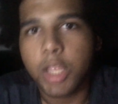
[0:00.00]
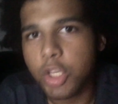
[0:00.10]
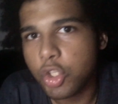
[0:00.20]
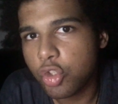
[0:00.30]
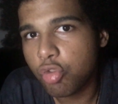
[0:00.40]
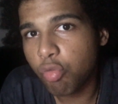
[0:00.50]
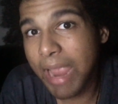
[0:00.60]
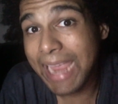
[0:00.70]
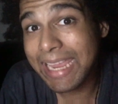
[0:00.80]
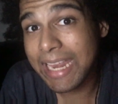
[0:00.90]

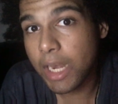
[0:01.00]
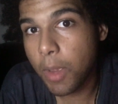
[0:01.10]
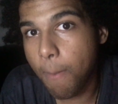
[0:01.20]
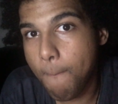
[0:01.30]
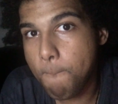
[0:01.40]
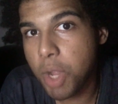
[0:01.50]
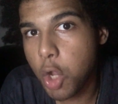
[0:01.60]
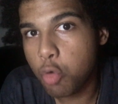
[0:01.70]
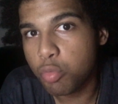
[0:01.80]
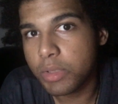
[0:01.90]
Dragon
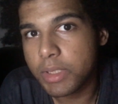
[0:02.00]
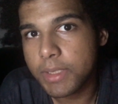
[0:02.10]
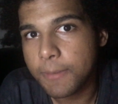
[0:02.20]
bones.